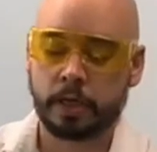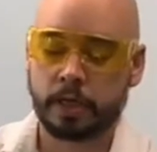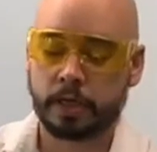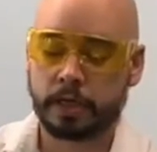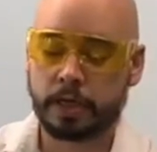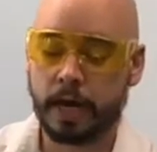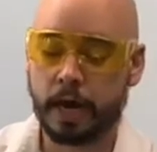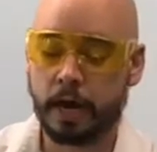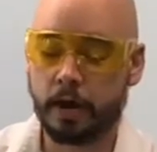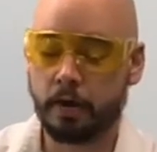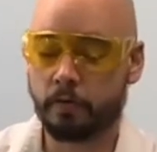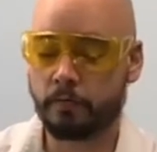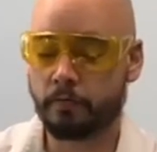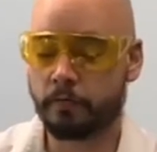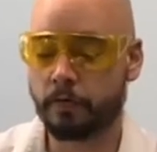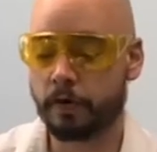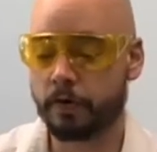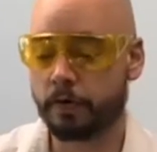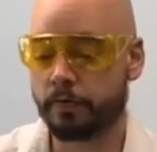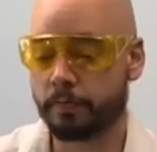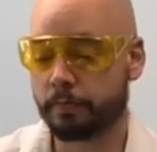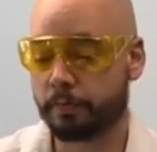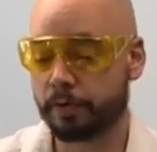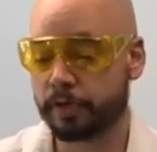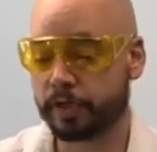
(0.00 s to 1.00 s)
Now,
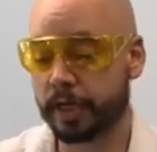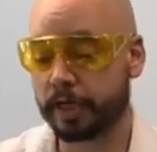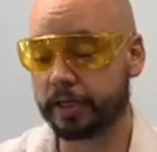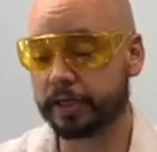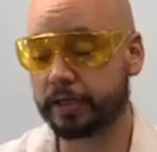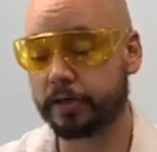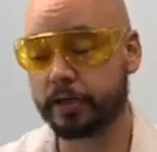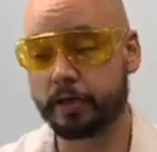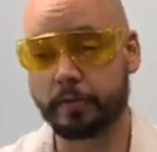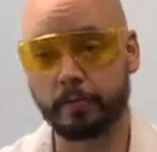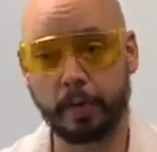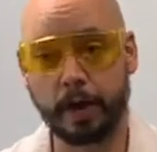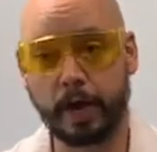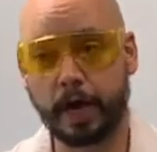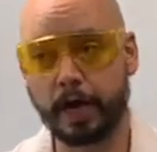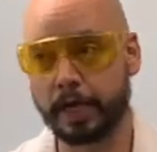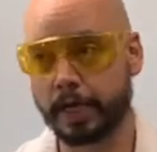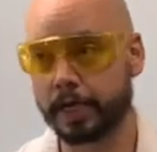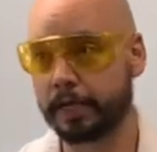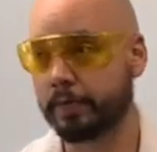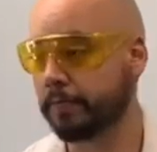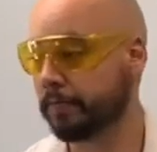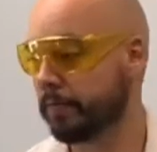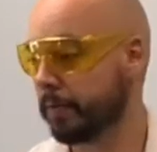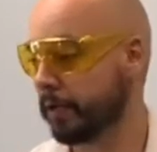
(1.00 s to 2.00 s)
for protecting your
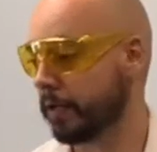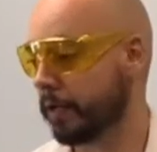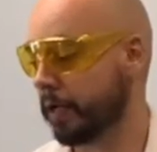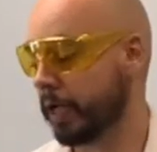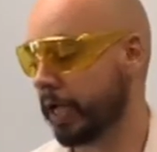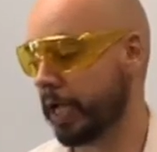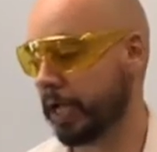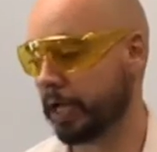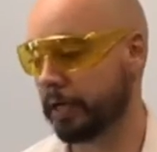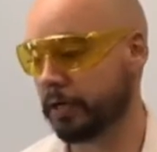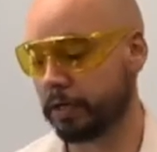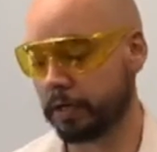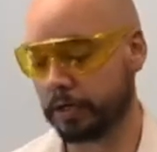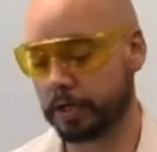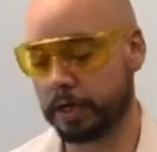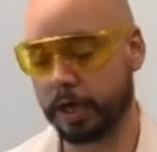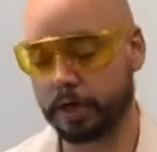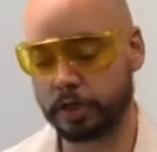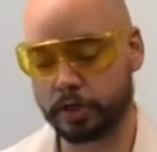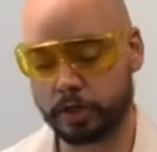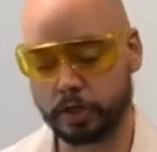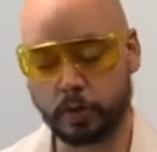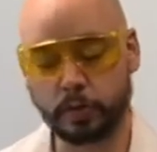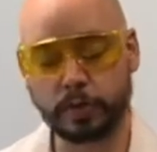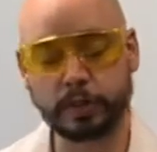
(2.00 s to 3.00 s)
body and
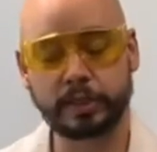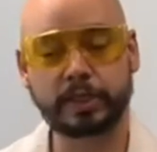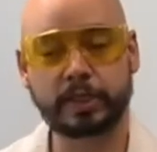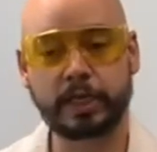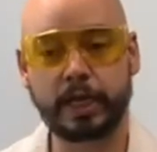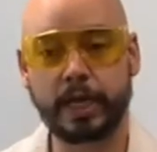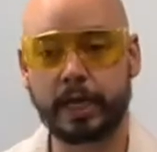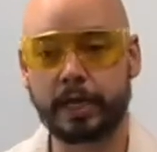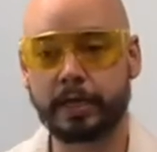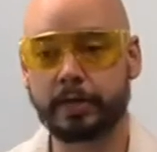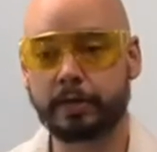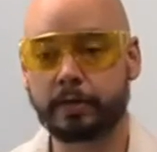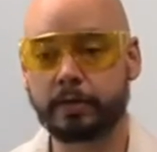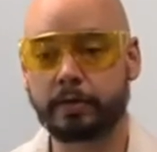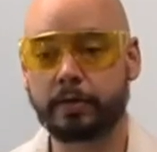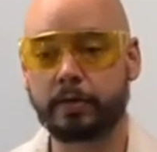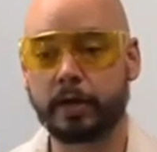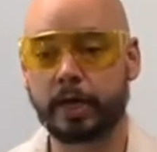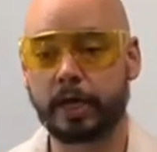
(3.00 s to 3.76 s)
not showing skin,